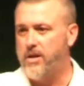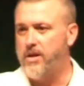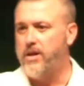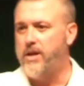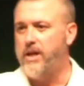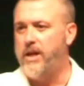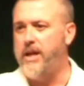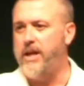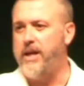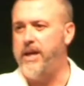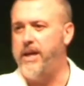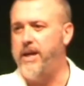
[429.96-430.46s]

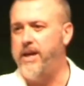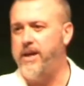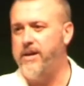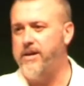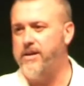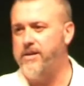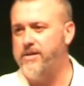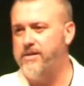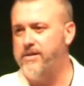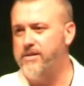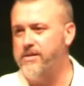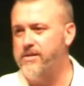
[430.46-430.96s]

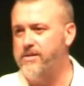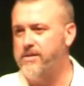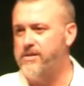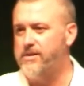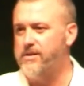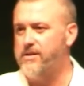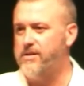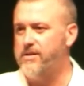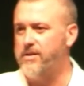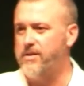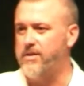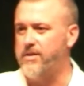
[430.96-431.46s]

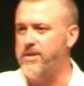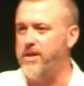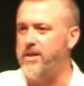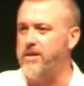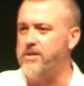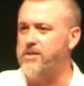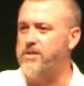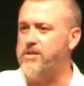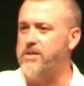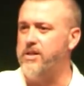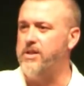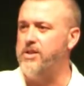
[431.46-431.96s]
hands,
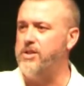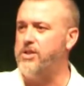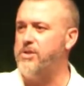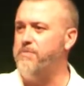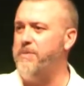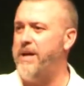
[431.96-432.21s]
this is